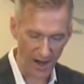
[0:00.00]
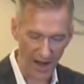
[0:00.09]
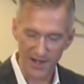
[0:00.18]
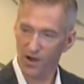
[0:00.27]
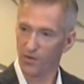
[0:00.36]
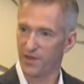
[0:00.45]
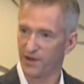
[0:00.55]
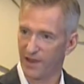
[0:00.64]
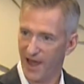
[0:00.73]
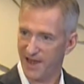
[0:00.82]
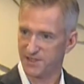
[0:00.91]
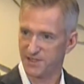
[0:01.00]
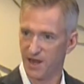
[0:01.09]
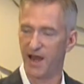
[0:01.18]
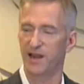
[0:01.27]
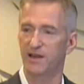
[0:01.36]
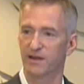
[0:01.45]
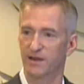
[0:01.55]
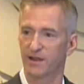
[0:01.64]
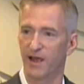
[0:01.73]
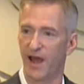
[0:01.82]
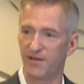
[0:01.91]
I know that last night,
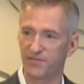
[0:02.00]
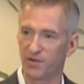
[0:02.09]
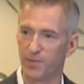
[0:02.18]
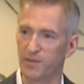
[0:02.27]
after